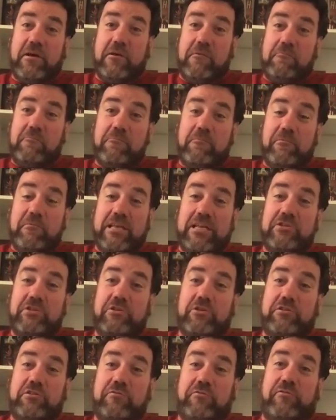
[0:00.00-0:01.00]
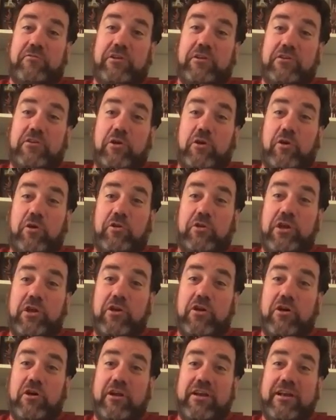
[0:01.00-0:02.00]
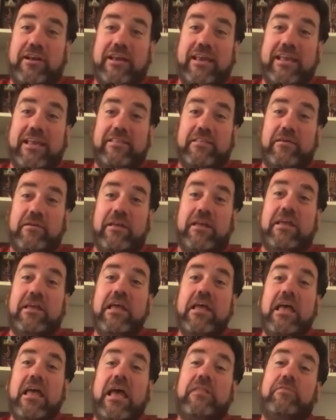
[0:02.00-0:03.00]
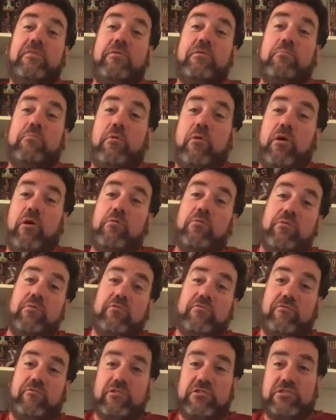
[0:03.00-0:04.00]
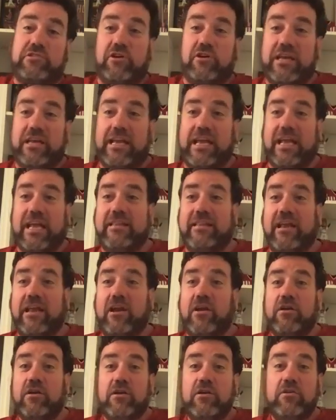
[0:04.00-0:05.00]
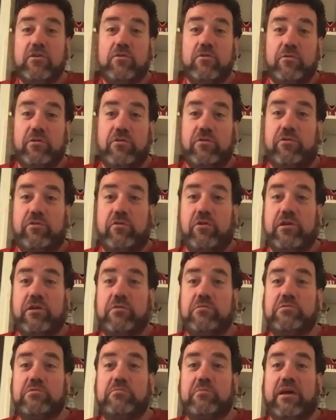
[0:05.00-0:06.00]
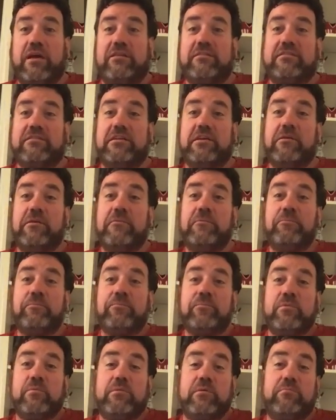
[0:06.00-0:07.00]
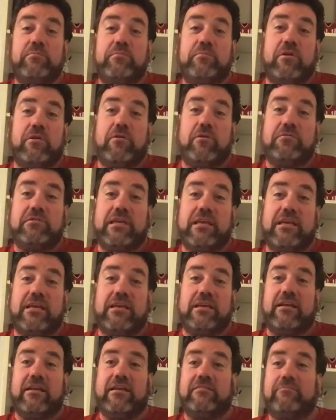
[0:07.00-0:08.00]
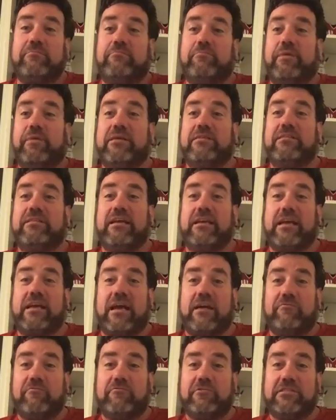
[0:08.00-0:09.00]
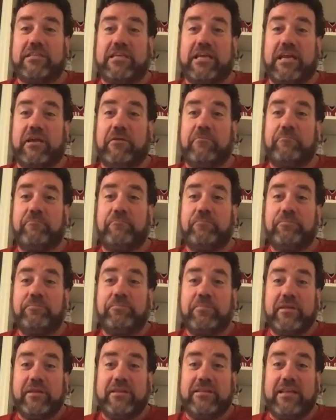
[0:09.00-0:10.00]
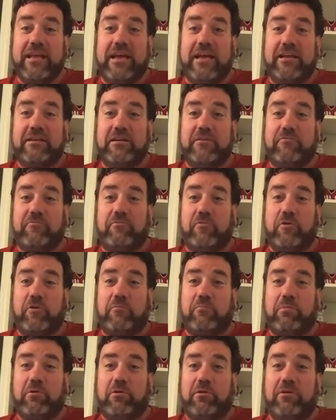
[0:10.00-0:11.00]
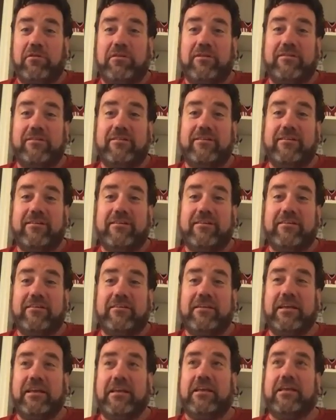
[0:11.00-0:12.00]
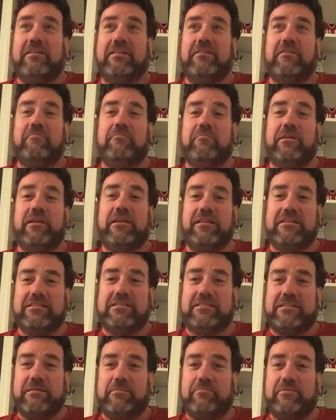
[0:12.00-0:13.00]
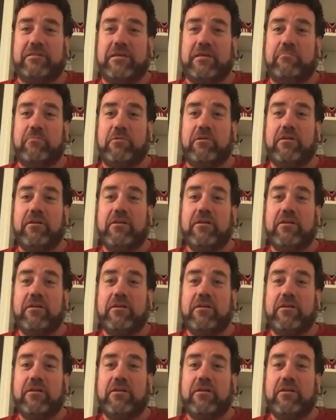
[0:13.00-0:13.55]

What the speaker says: When he took the field early on at the bar when we first started getting there, you would have thought he was about to be, taking in a Big Ten conference game, not a fall ball in the middle of September.